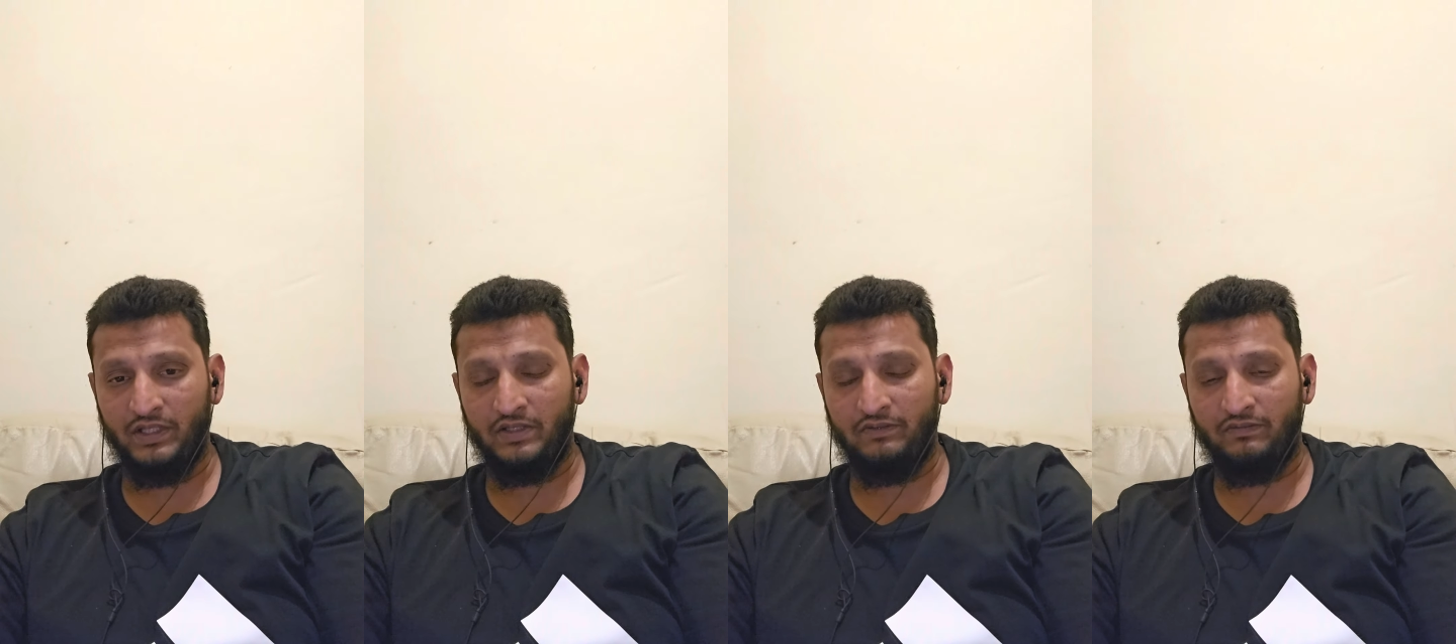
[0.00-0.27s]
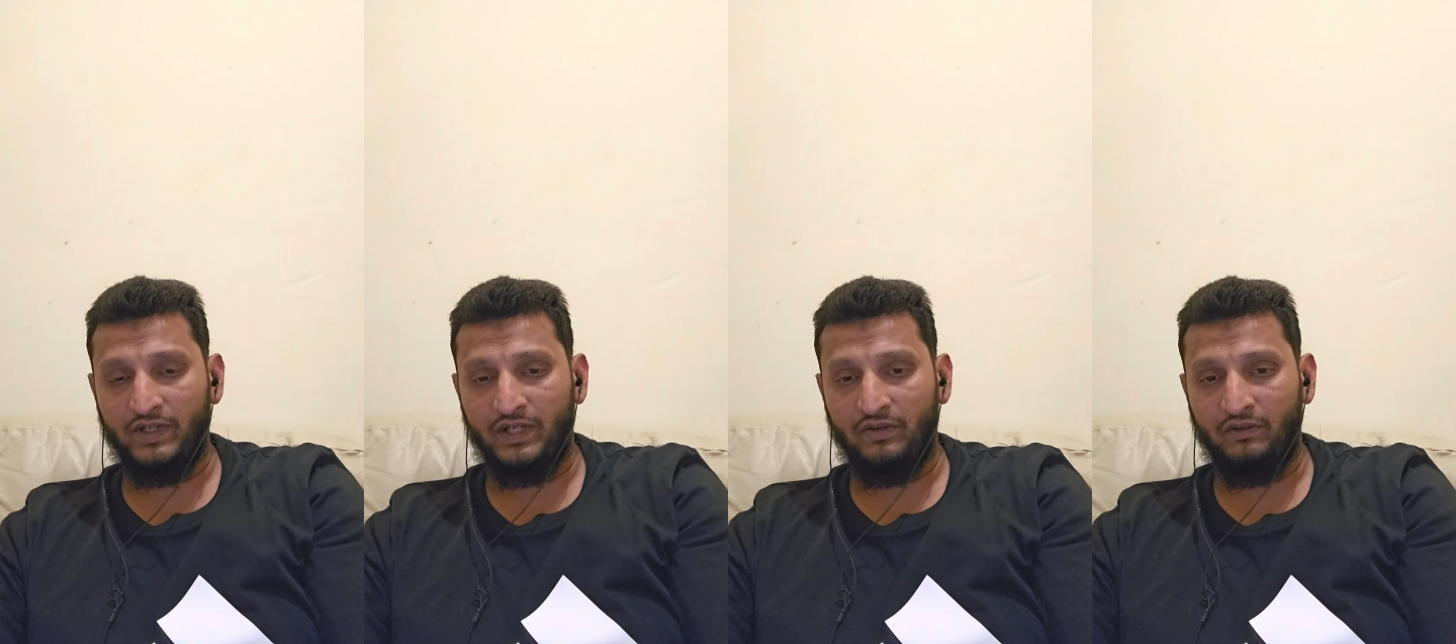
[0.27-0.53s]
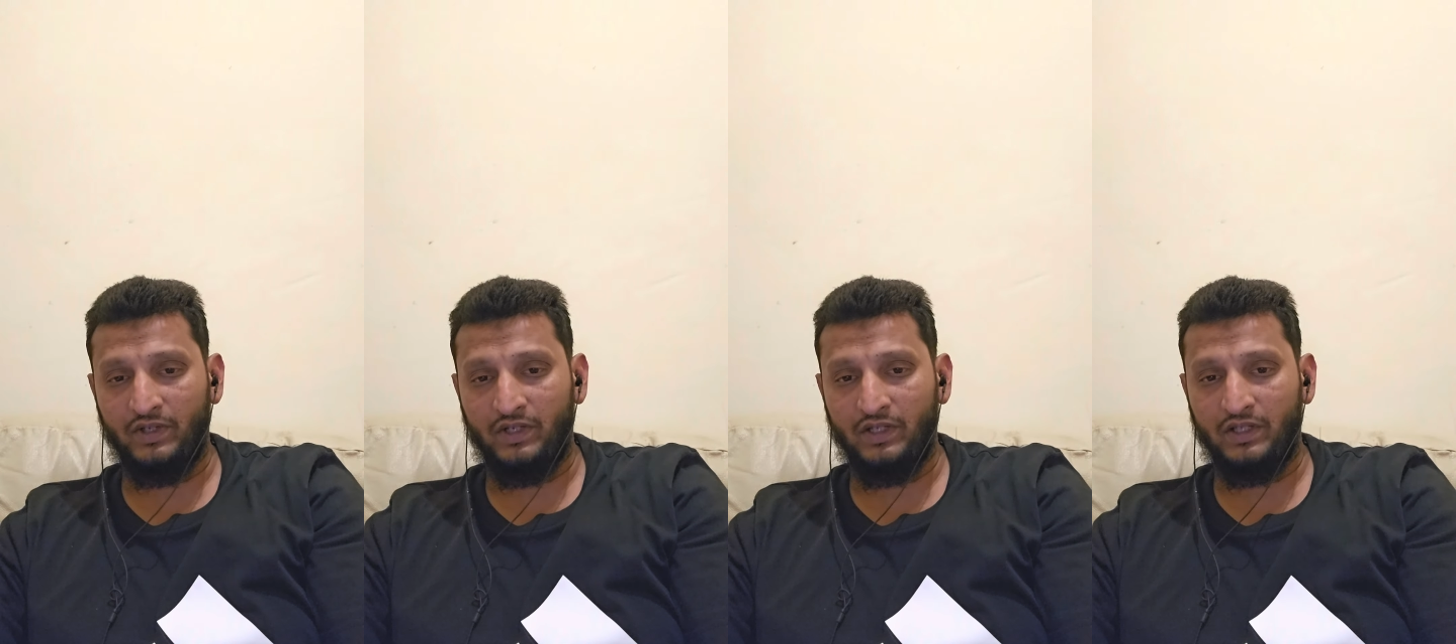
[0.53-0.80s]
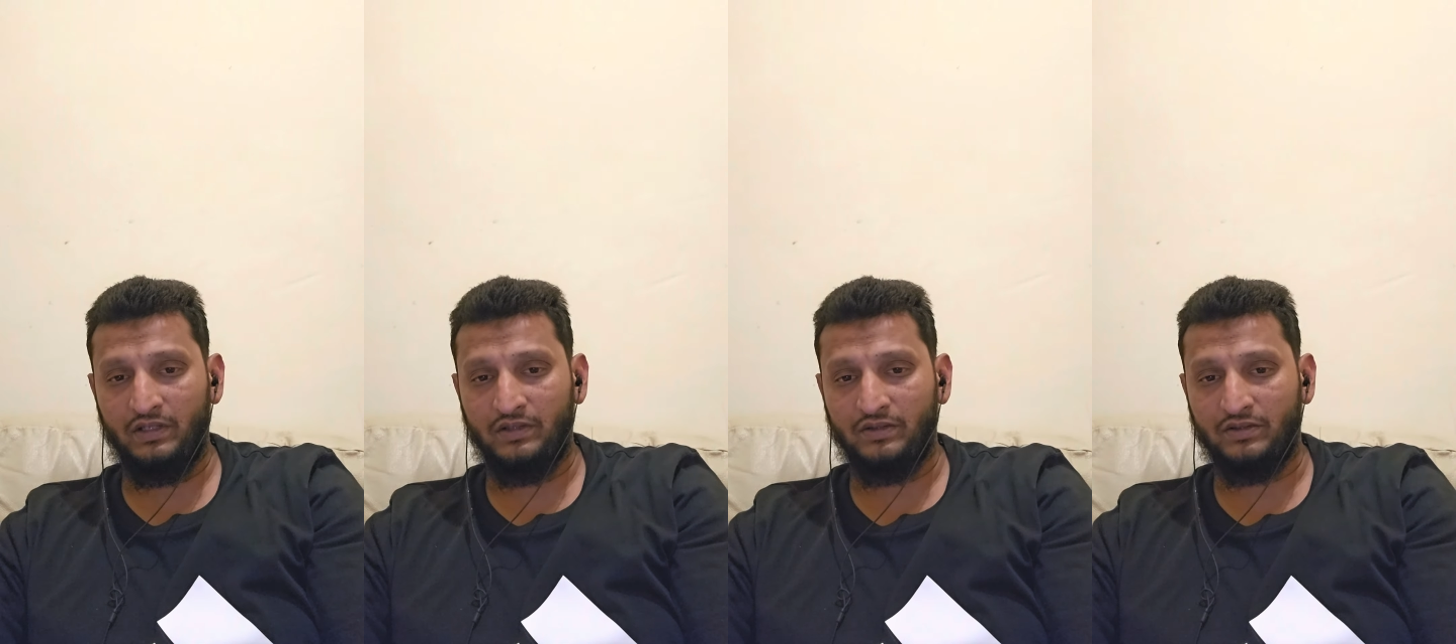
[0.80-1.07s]
gets
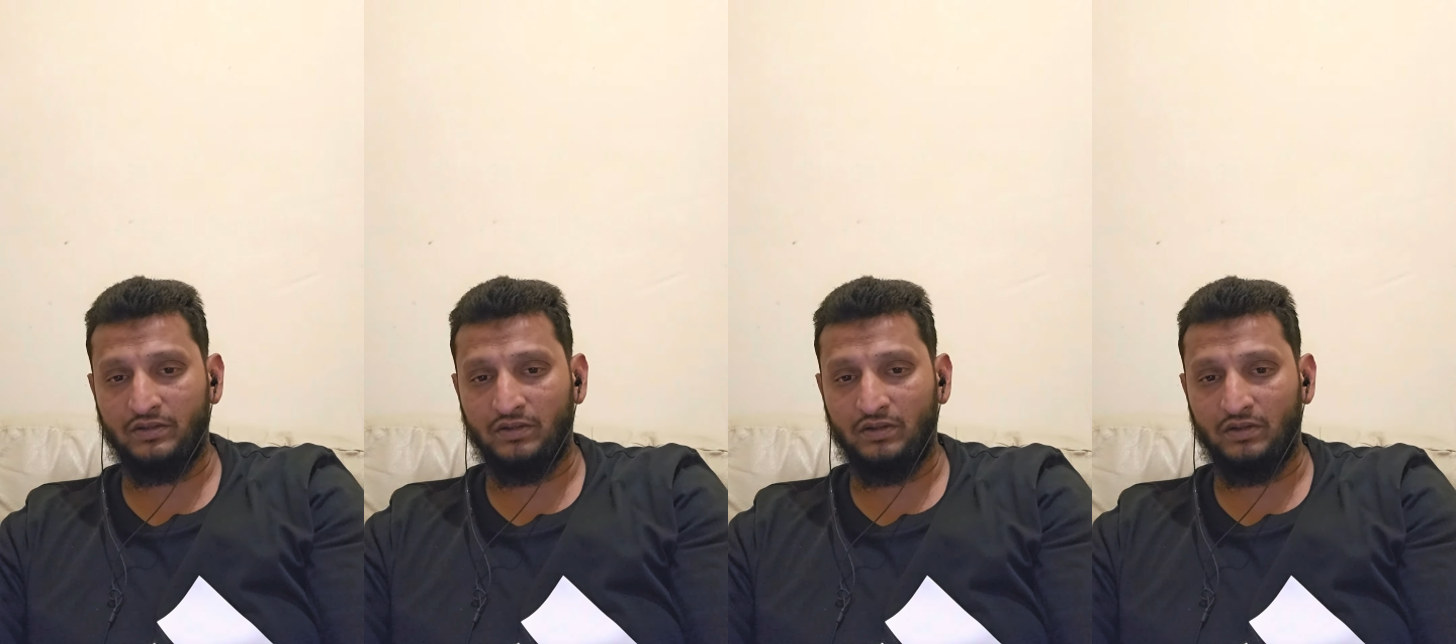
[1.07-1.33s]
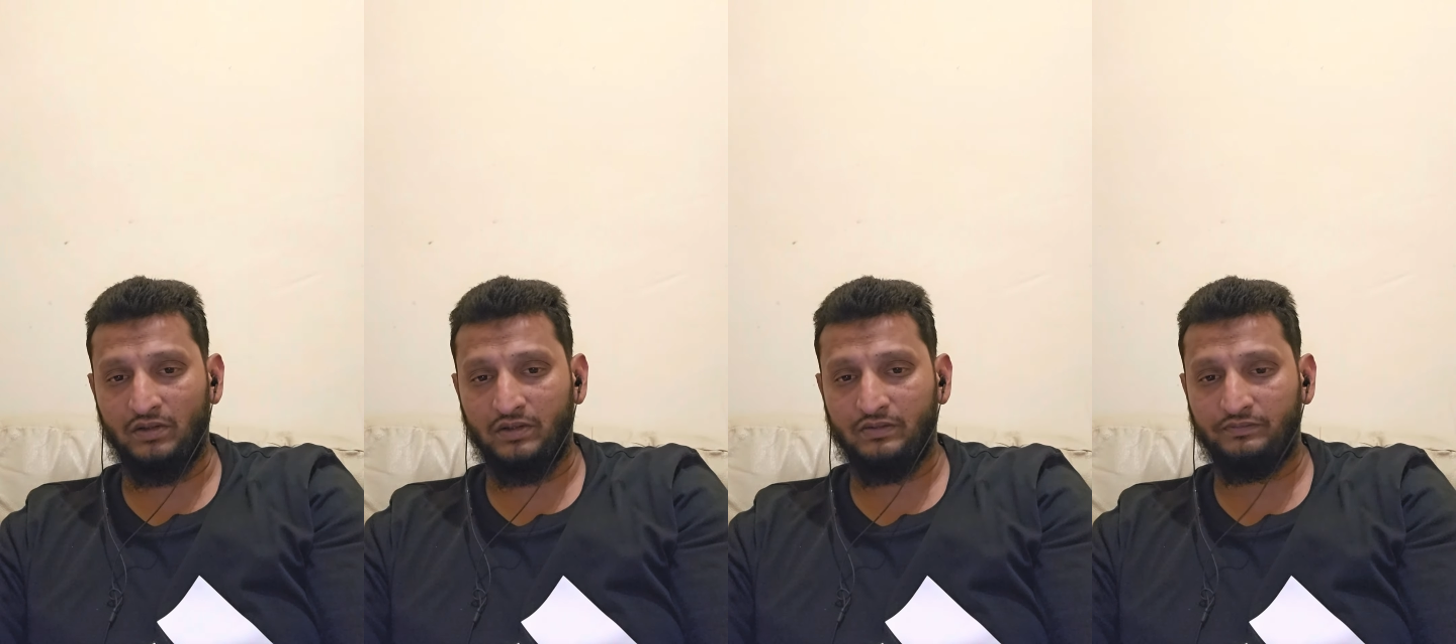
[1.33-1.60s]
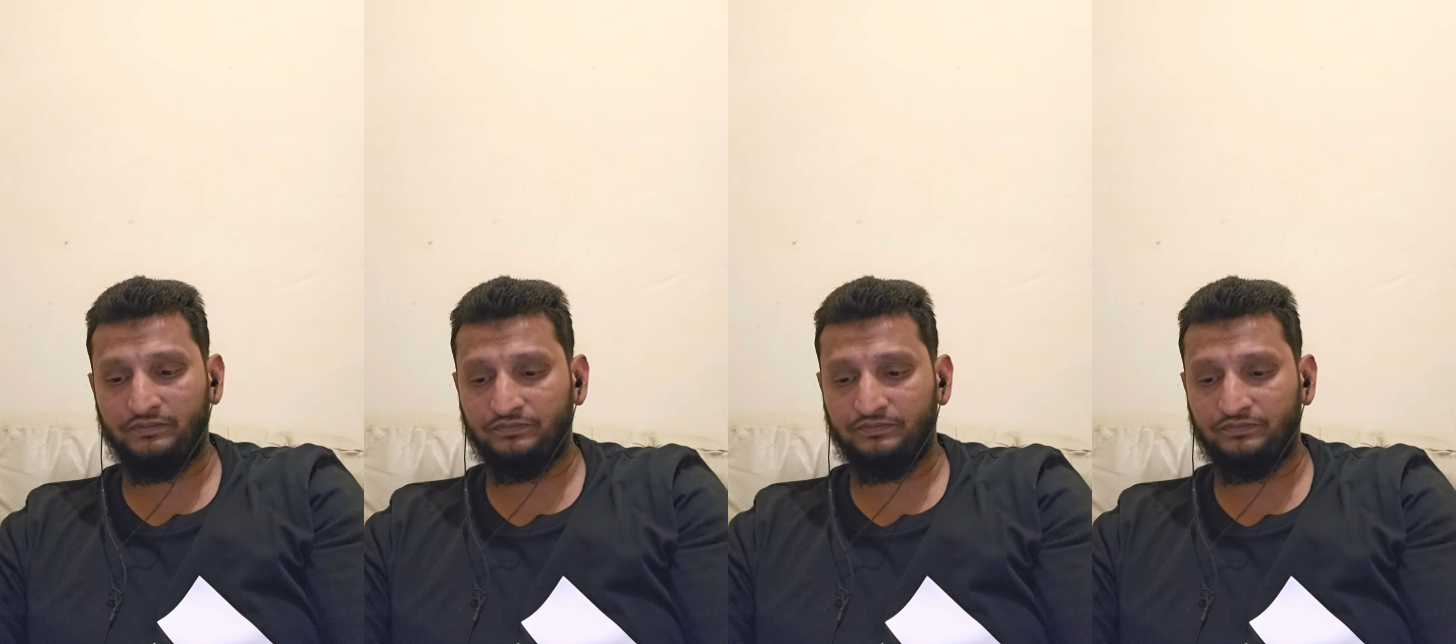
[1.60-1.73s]
frequently installed.